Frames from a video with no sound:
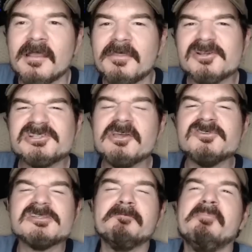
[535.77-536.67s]
Their
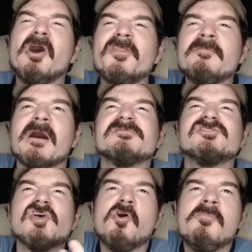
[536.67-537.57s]
students build them up
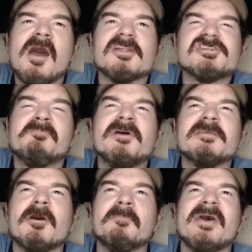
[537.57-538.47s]
so much and put
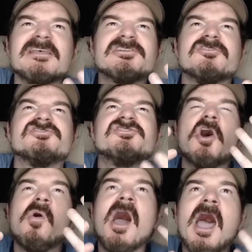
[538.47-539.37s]
them on a pedestal
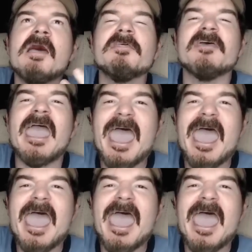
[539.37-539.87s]
so high that they